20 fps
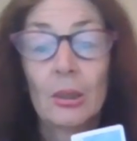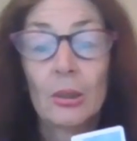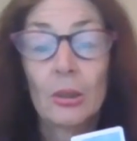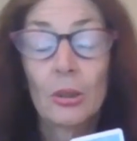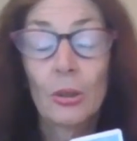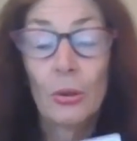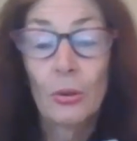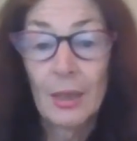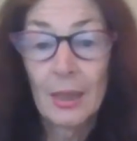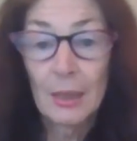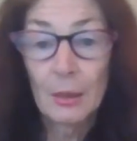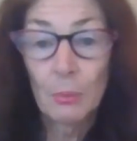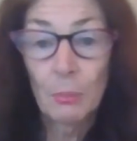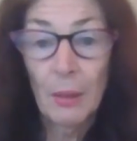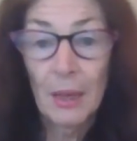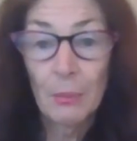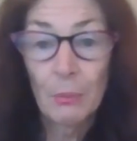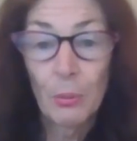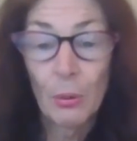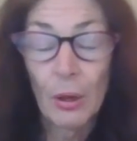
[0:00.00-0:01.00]
to these
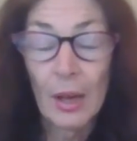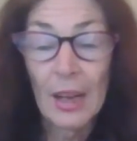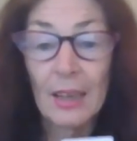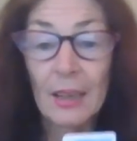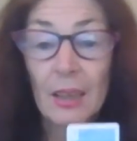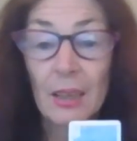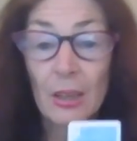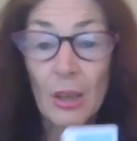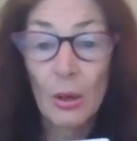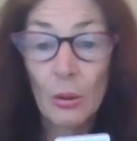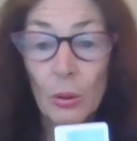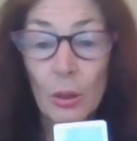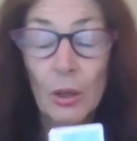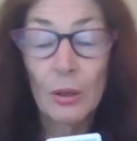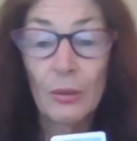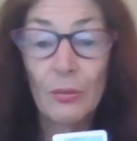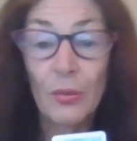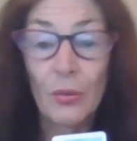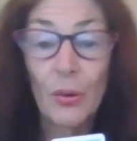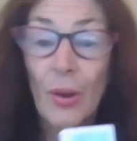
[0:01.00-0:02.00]
people. And I know a
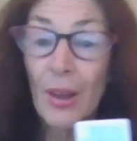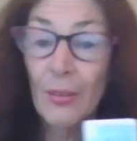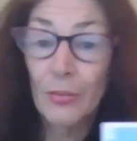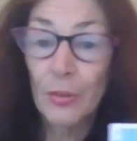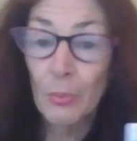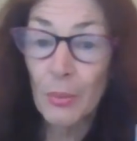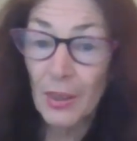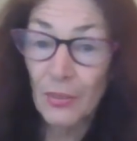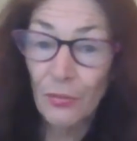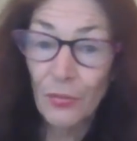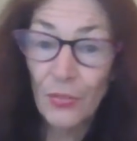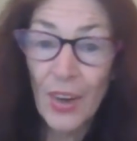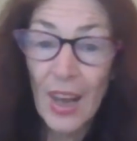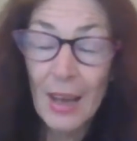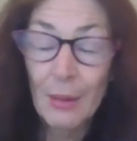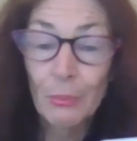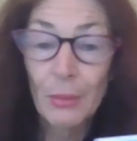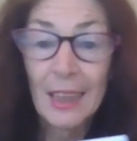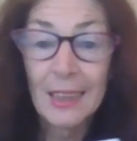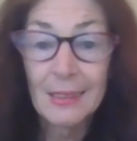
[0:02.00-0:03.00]
lot of you have them in
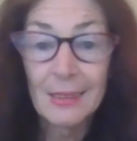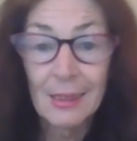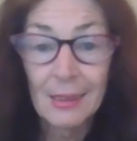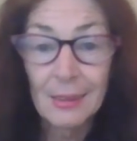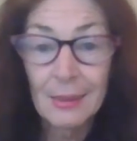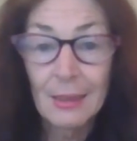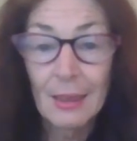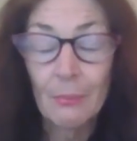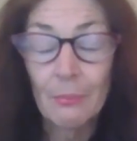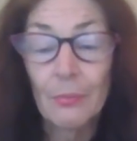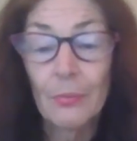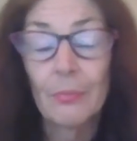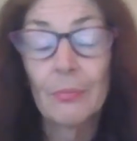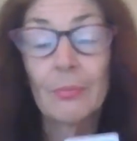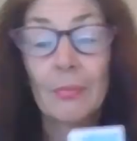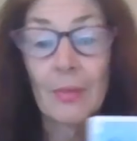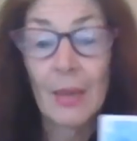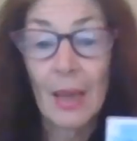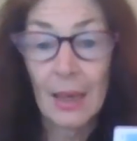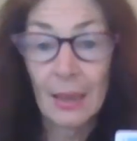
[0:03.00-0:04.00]
families
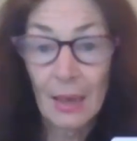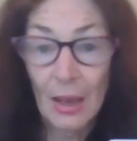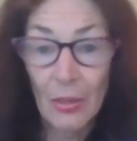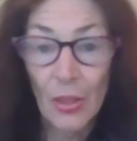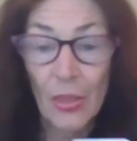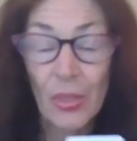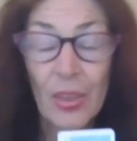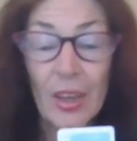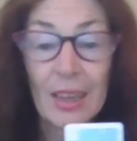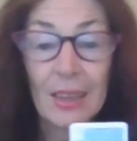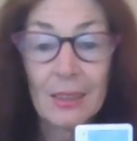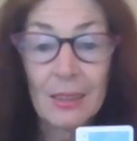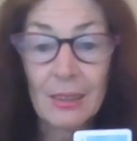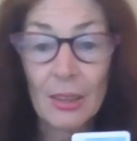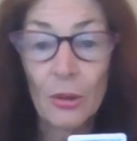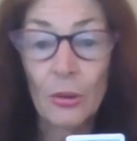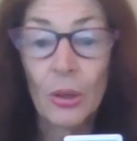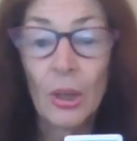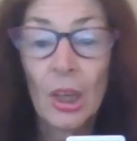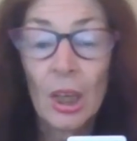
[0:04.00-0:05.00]
and other things.
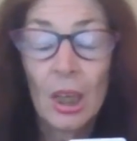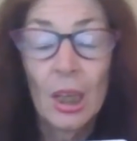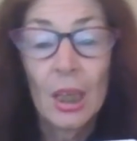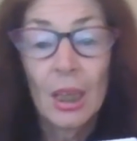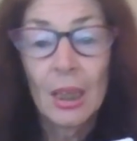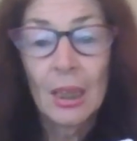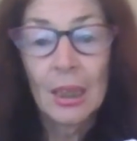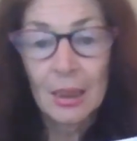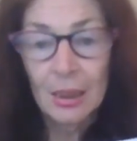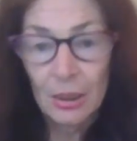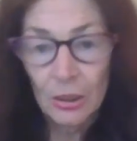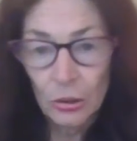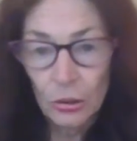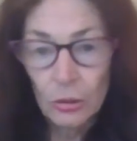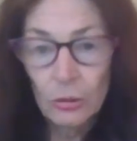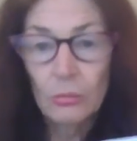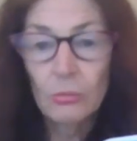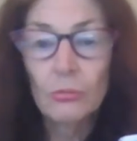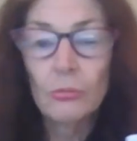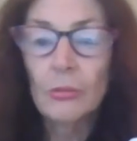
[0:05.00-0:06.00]
So
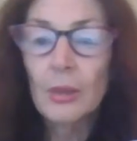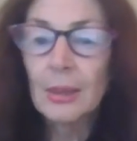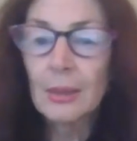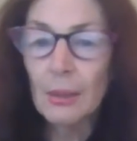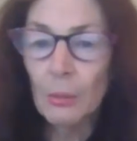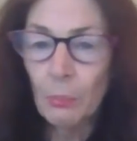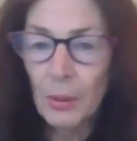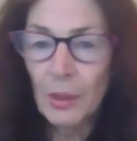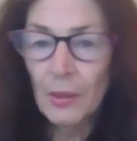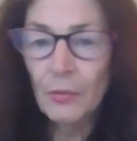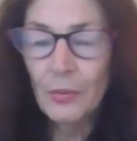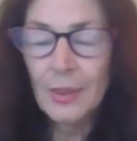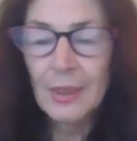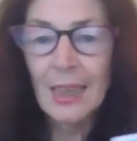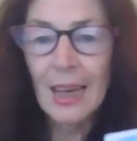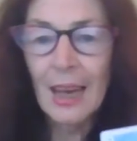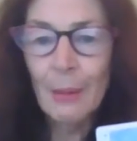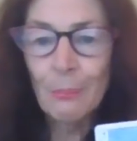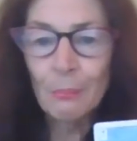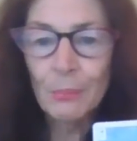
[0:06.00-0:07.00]
it's a bit of a
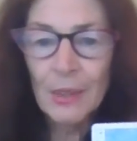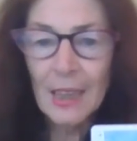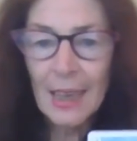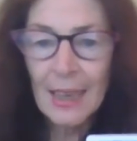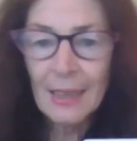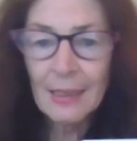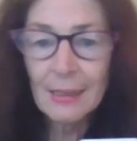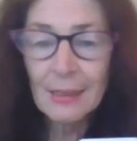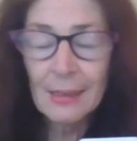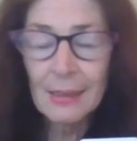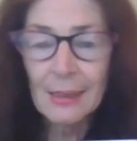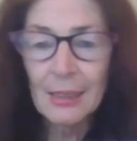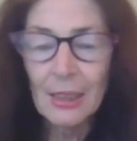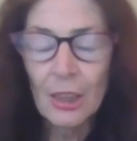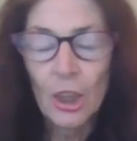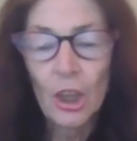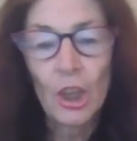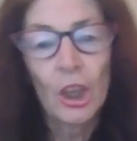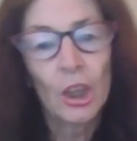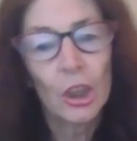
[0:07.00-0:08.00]
tap dance.
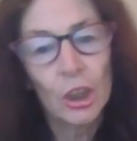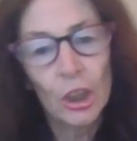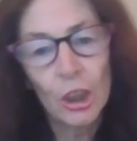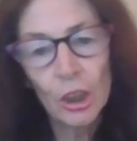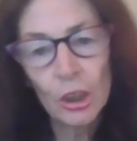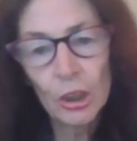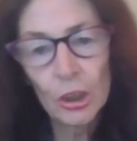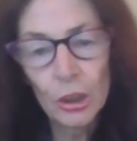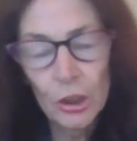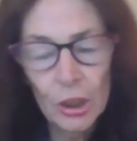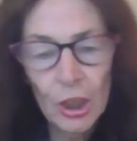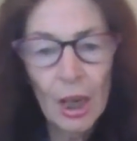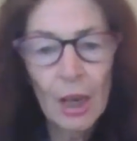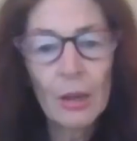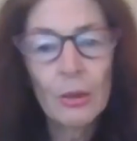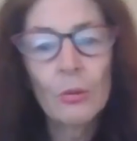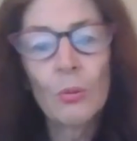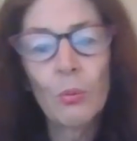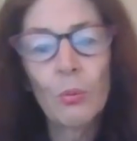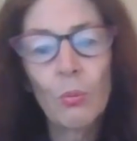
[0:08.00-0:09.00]
You
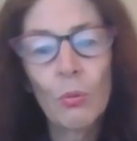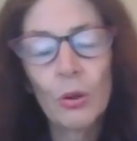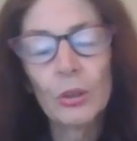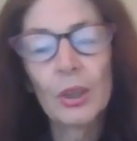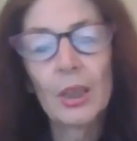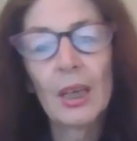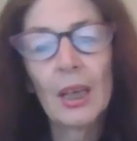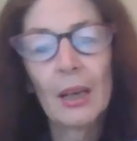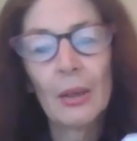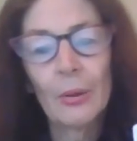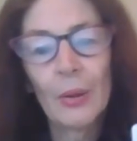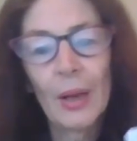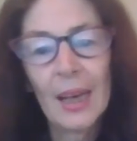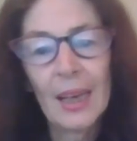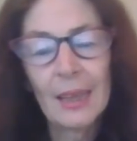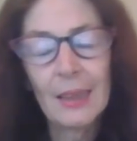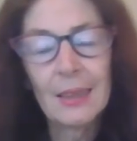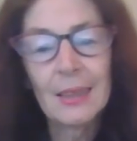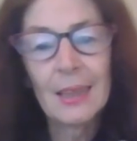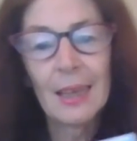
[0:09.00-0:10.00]
don't want to go
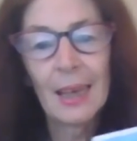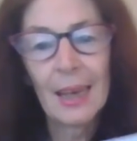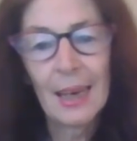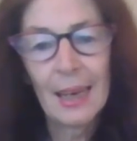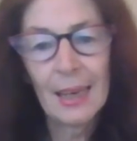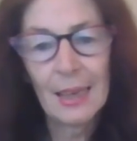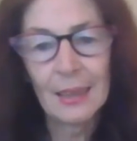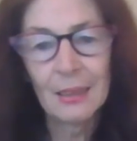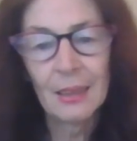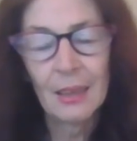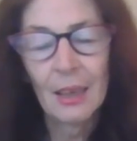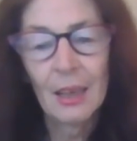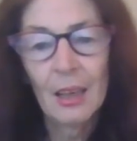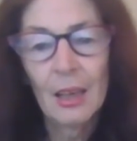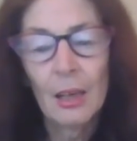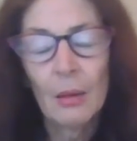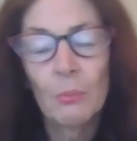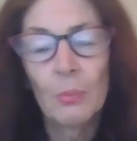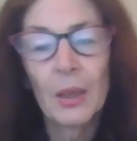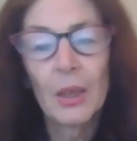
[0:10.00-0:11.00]
head to head,
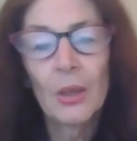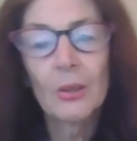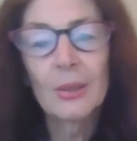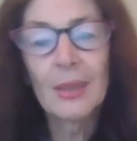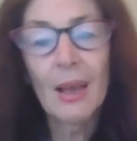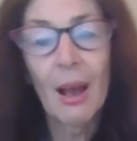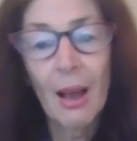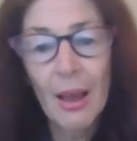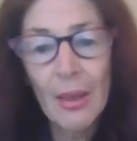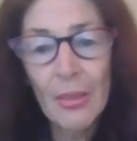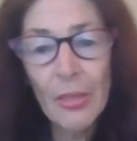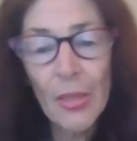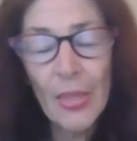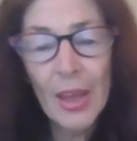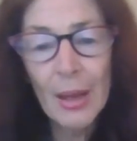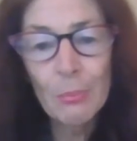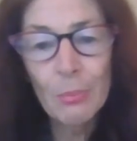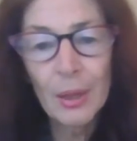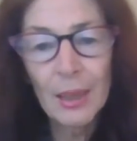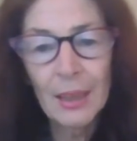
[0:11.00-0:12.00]
because either
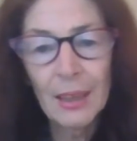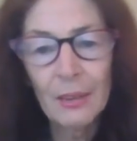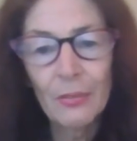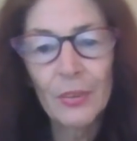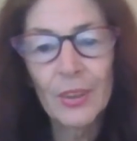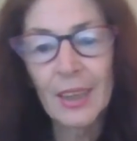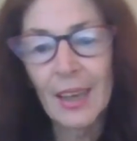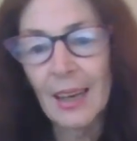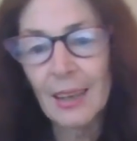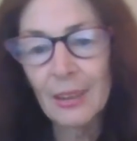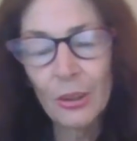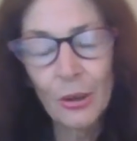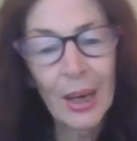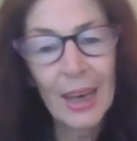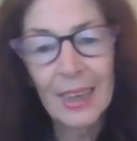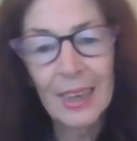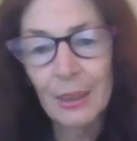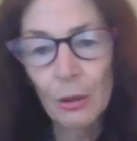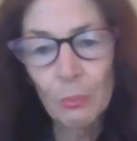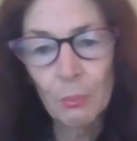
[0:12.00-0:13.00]
they believe it and you
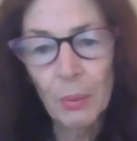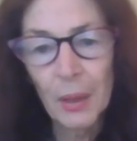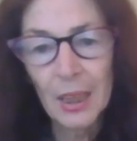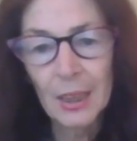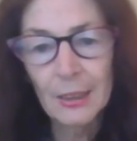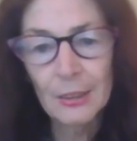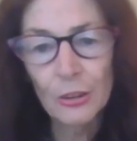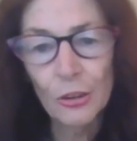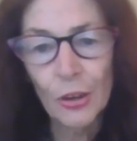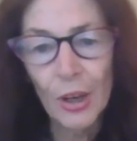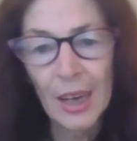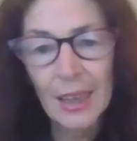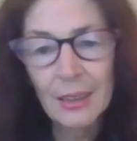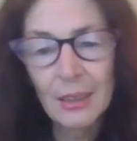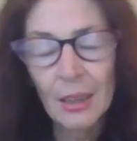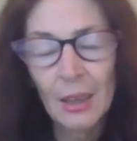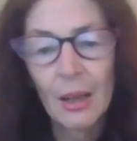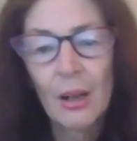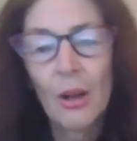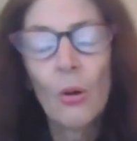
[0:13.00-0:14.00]
cannot penetrate,
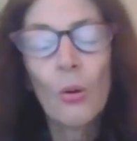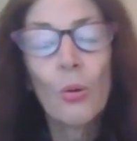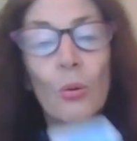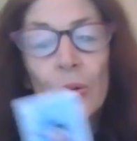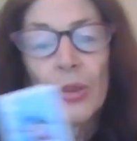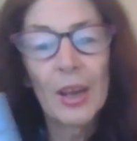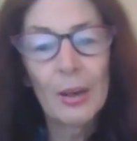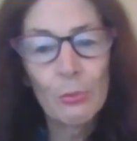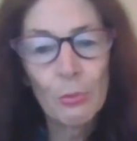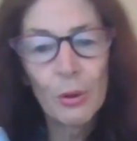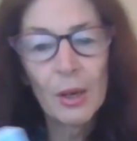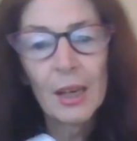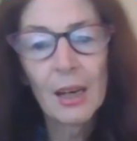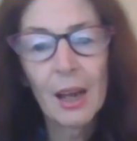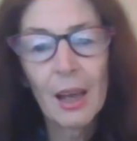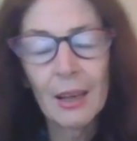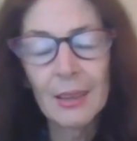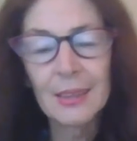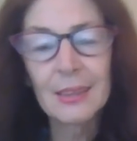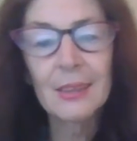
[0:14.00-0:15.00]
or they
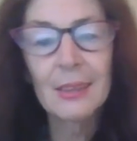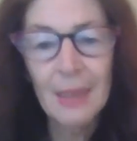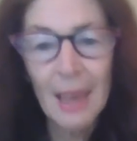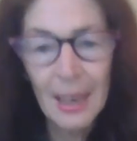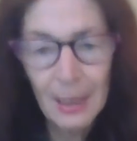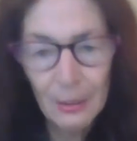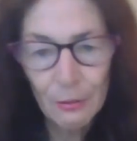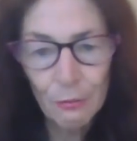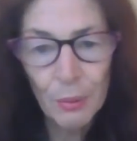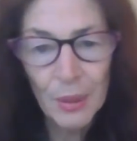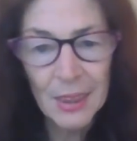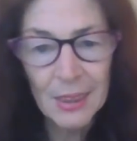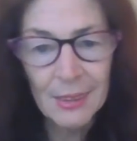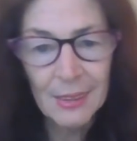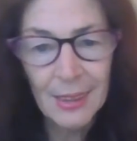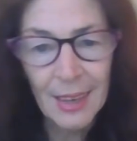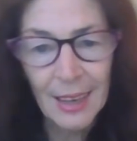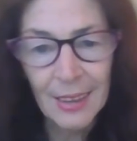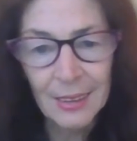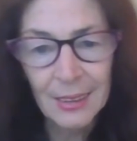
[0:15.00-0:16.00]
realise they've been
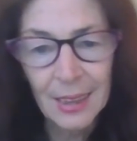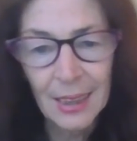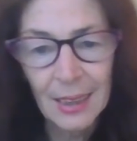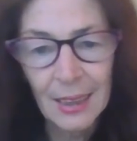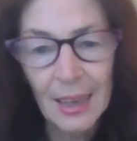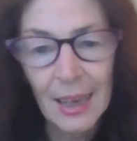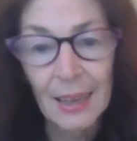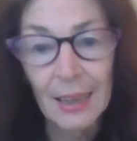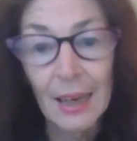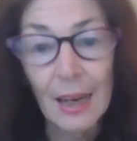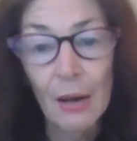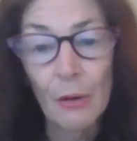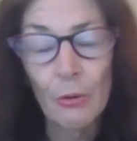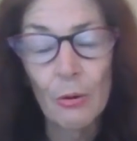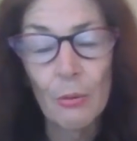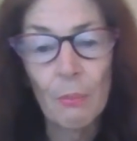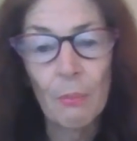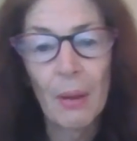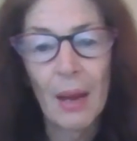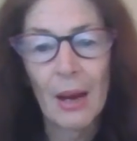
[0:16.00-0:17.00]
sucked in and are
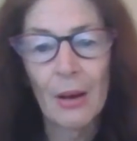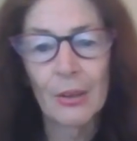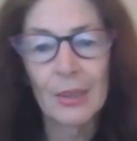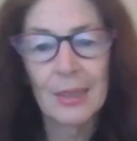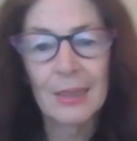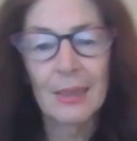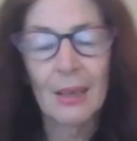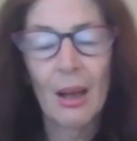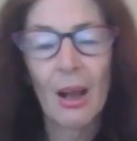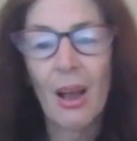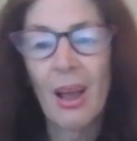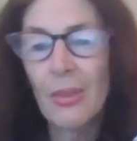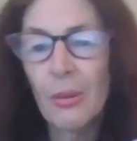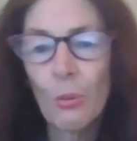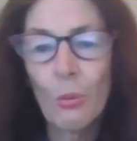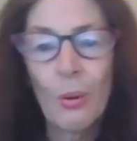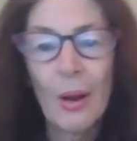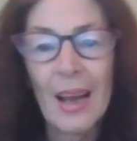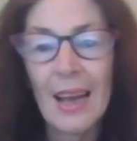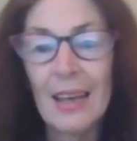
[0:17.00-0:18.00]
embarrassed. Either
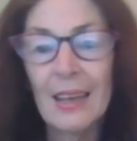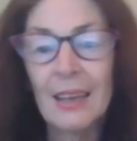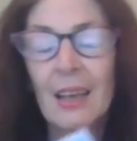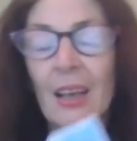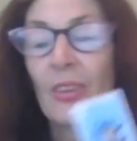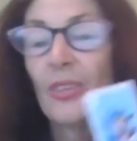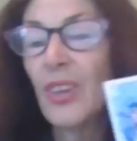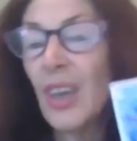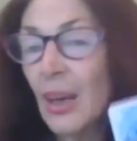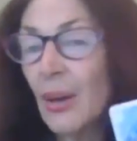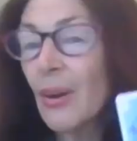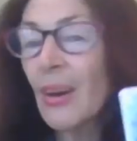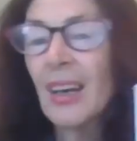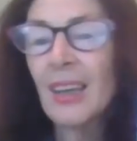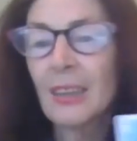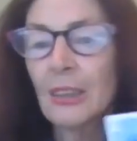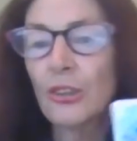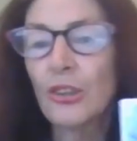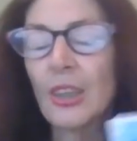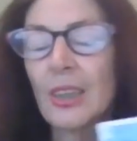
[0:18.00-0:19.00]
way, their
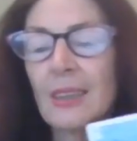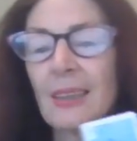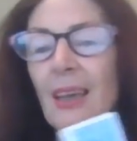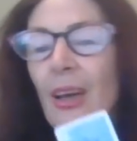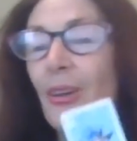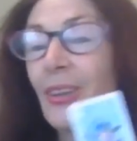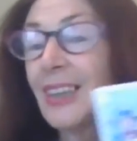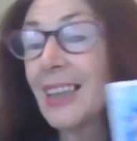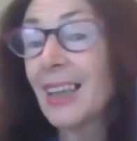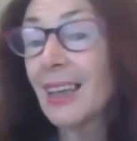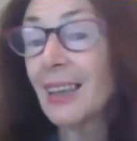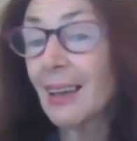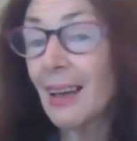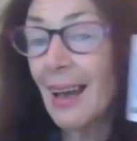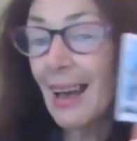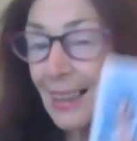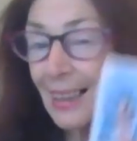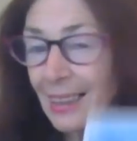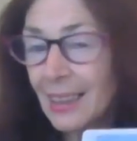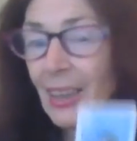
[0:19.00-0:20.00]
energy is going to get
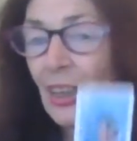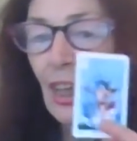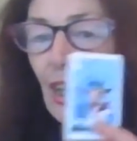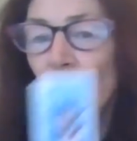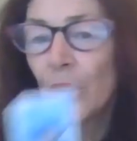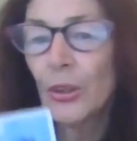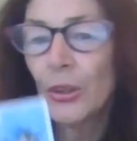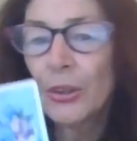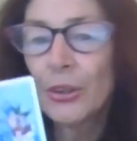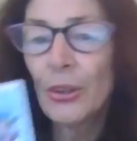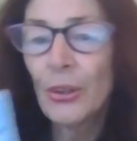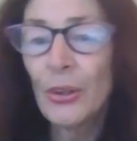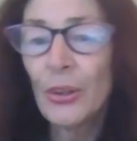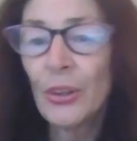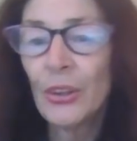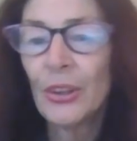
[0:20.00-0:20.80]
uglier